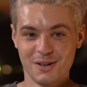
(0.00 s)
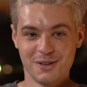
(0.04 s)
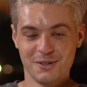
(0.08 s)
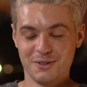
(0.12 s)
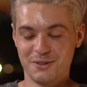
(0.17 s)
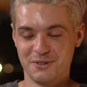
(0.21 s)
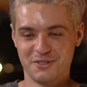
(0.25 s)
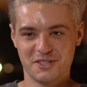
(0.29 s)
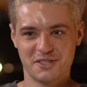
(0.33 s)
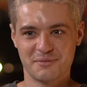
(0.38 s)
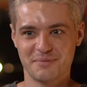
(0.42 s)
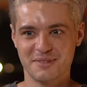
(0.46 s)
you
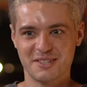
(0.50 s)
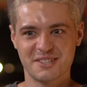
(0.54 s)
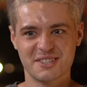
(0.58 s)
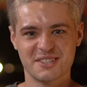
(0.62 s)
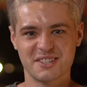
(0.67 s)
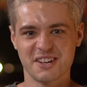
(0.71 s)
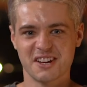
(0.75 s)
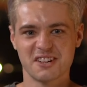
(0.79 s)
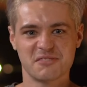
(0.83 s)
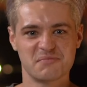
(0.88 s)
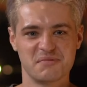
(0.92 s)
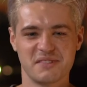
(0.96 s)
can just be
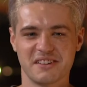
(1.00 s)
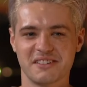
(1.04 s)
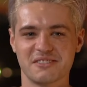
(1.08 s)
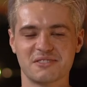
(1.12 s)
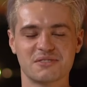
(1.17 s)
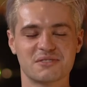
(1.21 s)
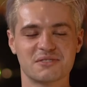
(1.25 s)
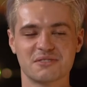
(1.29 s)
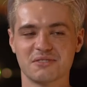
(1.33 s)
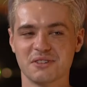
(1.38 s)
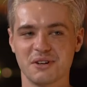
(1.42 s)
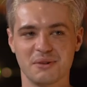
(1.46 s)
stuck being
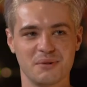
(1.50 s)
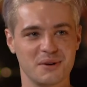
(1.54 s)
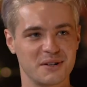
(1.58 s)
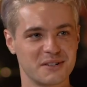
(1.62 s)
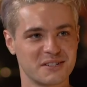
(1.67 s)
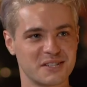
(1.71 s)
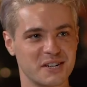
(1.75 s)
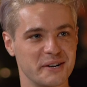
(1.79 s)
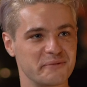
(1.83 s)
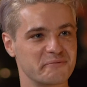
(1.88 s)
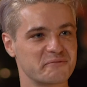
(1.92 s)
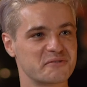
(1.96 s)
so
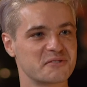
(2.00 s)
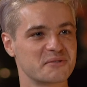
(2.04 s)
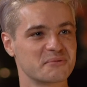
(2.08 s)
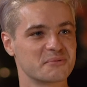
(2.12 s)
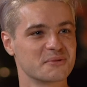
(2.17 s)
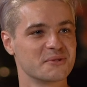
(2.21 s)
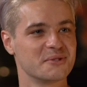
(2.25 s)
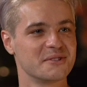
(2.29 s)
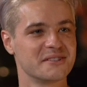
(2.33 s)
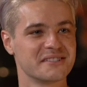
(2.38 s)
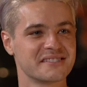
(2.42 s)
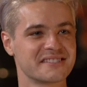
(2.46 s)

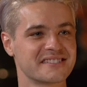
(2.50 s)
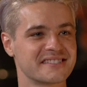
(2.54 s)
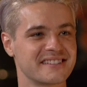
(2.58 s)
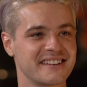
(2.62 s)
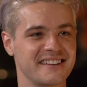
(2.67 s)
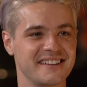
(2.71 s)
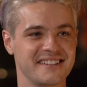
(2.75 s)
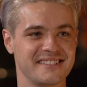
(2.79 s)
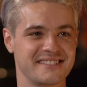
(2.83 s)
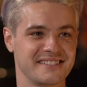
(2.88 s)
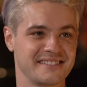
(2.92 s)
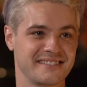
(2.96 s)
uncomfortable on
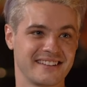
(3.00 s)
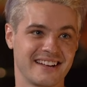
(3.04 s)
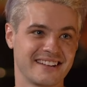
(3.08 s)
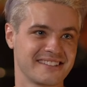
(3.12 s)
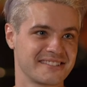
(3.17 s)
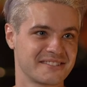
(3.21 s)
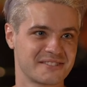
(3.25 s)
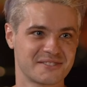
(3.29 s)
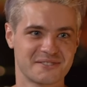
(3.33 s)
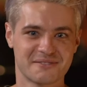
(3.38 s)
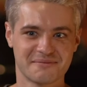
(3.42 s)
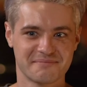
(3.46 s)
stage, and
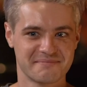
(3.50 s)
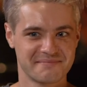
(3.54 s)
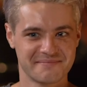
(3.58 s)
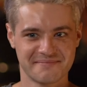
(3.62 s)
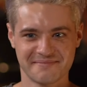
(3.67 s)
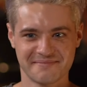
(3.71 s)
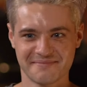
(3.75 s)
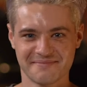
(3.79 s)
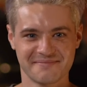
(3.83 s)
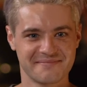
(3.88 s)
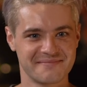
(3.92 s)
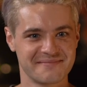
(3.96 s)
that's
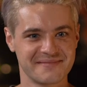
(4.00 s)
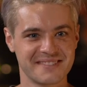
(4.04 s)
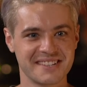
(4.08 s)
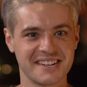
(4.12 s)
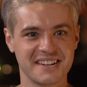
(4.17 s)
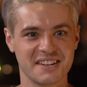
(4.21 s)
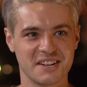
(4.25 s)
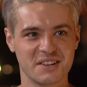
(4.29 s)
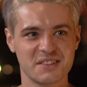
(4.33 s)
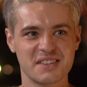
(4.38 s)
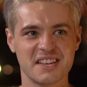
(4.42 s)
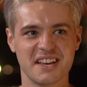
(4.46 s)

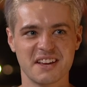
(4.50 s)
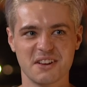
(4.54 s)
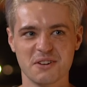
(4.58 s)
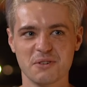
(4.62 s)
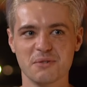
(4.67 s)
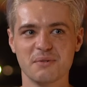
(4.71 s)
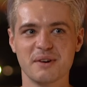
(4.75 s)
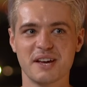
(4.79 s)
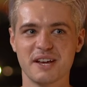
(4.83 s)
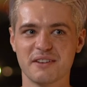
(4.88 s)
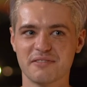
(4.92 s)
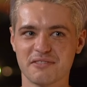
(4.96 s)
gonna take
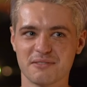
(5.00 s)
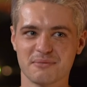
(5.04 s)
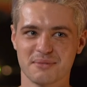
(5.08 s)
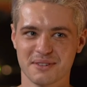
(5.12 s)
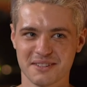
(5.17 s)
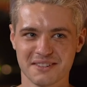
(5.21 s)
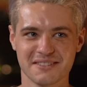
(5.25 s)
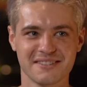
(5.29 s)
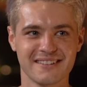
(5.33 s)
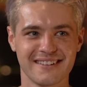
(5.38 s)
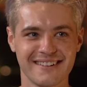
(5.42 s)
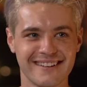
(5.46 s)
away from it
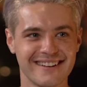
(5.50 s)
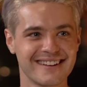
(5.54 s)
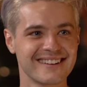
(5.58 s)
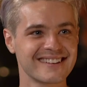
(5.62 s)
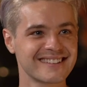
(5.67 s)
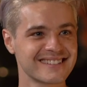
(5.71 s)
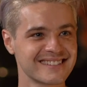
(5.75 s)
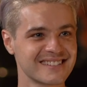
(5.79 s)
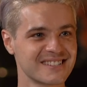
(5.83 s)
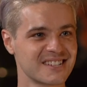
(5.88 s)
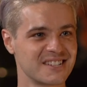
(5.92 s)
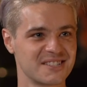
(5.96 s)
a
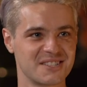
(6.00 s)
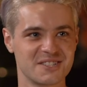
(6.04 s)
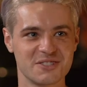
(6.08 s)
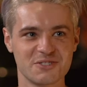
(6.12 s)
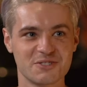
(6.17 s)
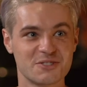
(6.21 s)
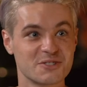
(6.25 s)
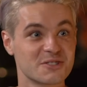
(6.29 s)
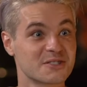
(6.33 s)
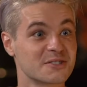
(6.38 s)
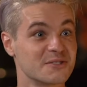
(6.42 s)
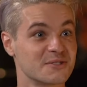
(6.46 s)
lot. Because then you're just